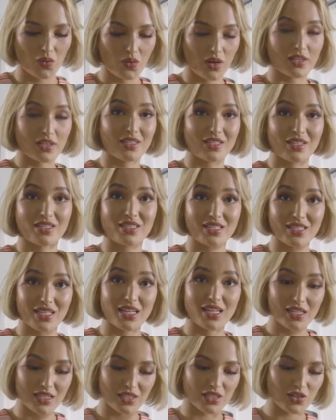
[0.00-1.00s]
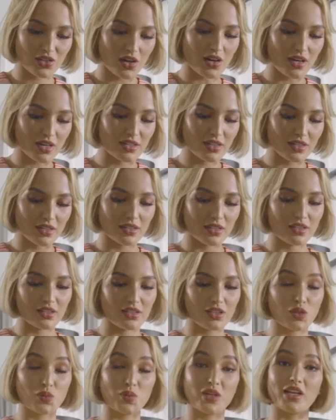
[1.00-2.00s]
Once the stain is gone,
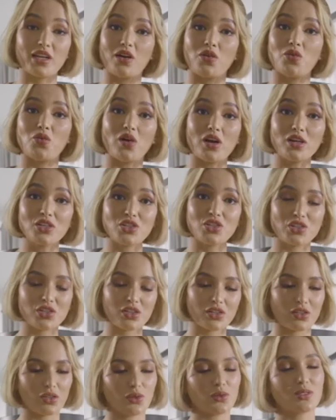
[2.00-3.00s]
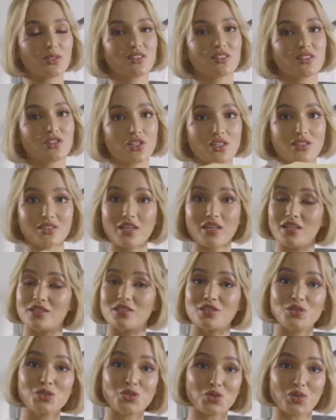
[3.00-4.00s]
you may now wash your clothes just
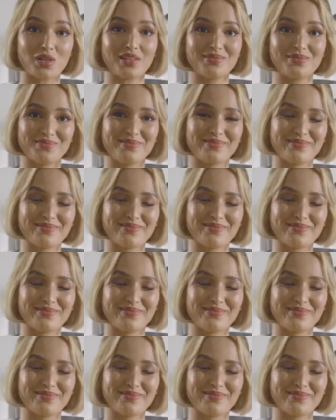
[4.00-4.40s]
as usual.